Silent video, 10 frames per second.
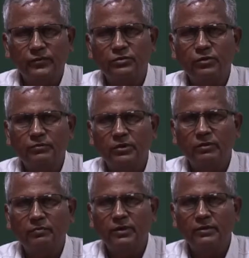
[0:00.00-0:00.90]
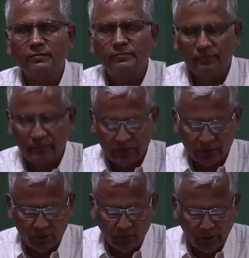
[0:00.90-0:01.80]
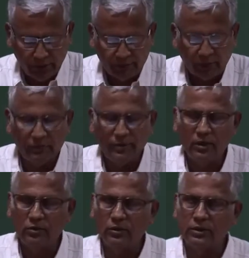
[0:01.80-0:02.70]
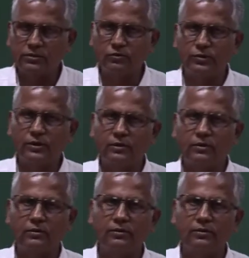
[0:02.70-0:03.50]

This we have to remember that there is no need for the middle rollers to be